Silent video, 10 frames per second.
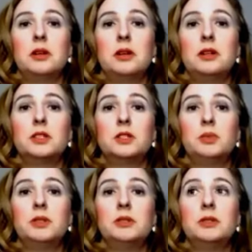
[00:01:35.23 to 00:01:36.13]

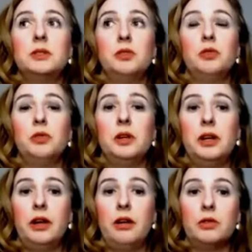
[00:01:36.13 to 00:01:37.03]
it's been
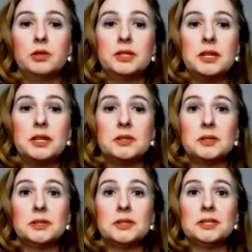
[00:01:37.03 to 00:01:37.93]
different ever
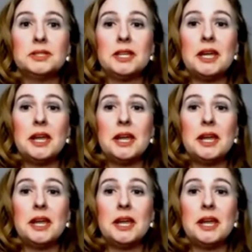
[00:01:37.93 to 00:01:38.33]
since.